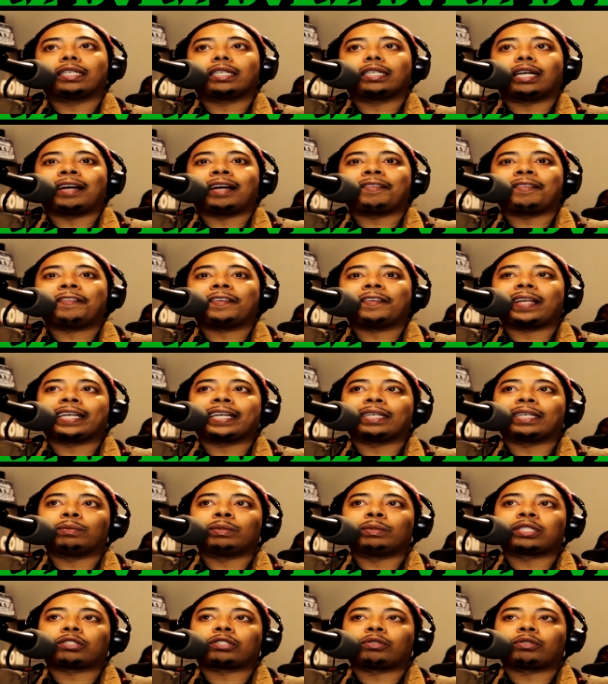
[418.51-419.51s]
I feel like
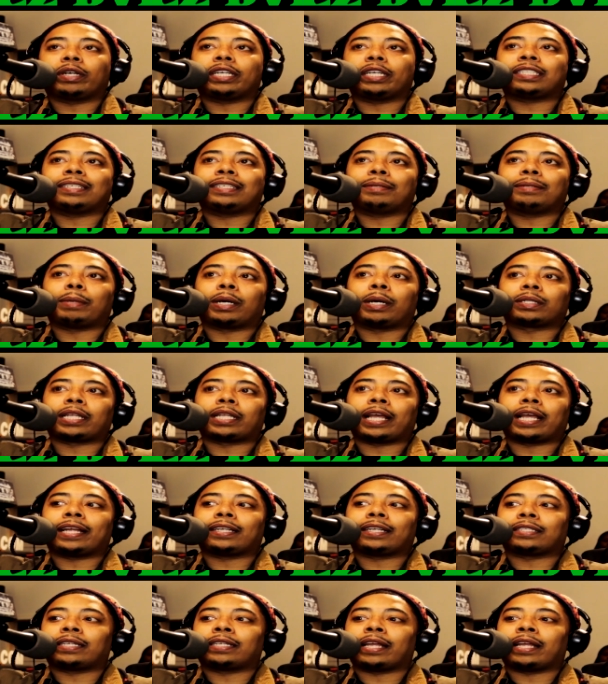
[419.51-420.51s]
what's crazy about
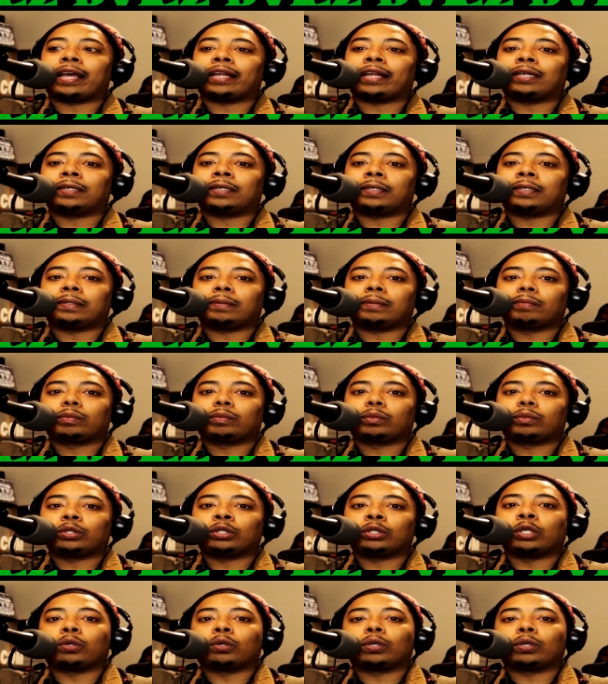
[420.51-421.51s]
that is that um,
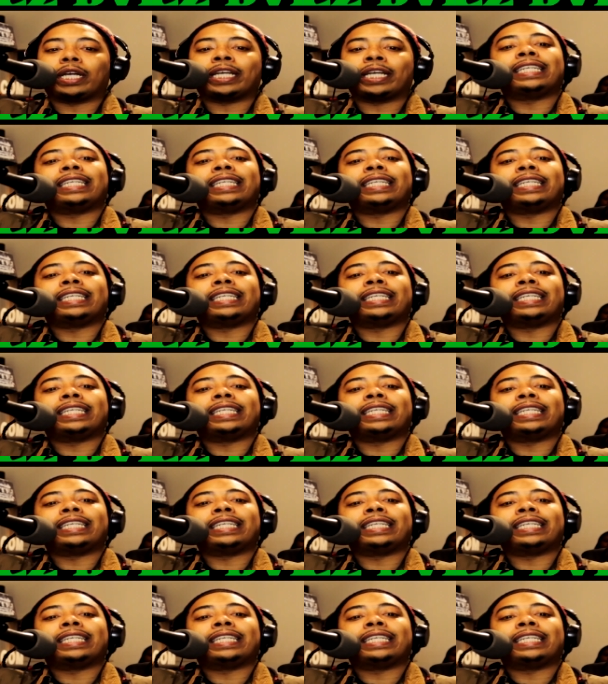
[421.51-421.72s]
you know, and